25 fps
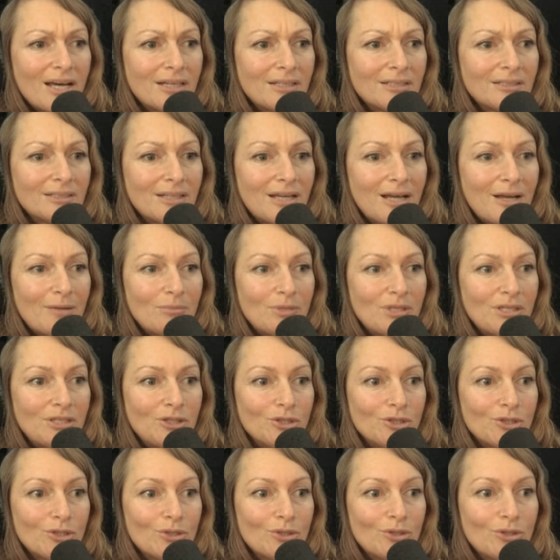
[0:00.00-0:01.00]
i mean you're
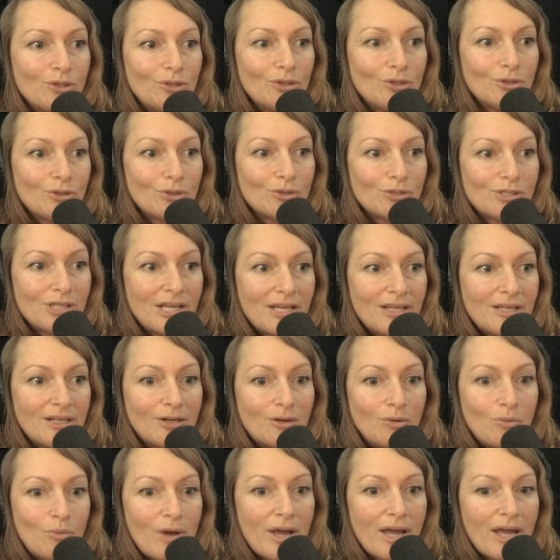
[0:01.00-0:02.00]
you're taken
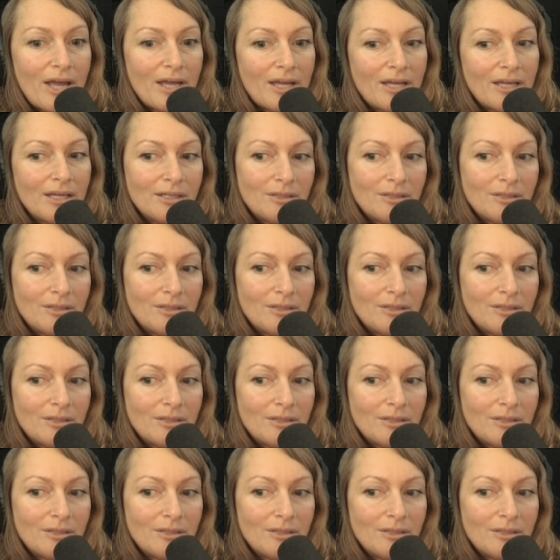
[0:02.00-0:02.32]
away and